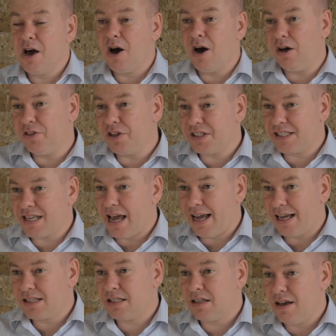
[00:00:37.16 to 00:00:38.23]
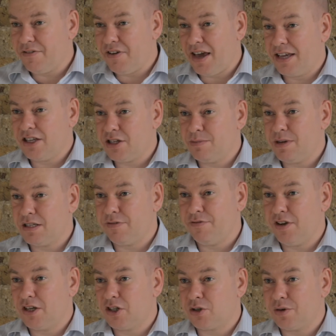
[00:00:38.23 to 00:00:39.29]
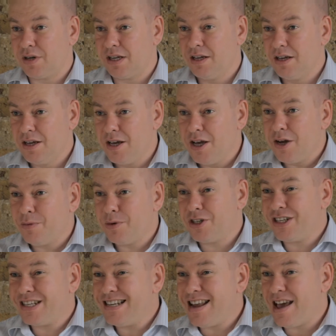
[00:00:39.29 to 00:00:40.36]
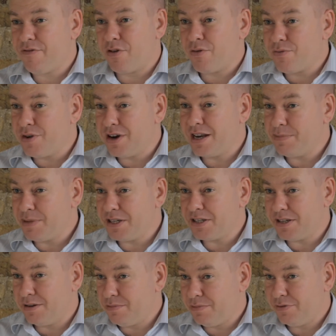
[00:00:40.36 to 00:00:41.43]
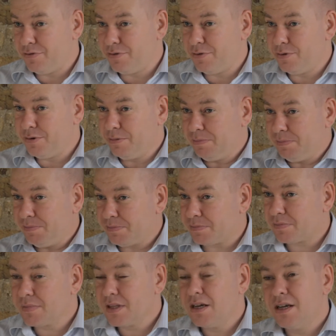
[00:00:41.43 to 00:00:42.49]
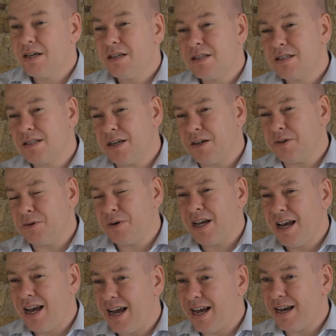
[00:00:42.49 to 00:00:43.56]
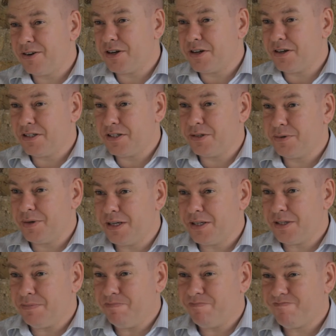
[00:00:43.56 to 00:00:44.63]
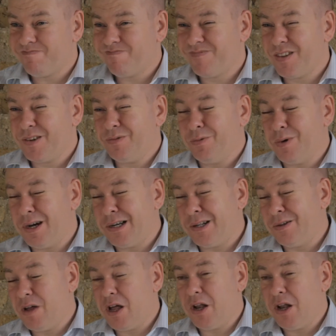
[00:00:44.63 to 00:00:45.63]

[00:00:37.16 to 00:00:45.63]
on the decks of HMS Victory, which had never really been done before. So, how did I do it? Well,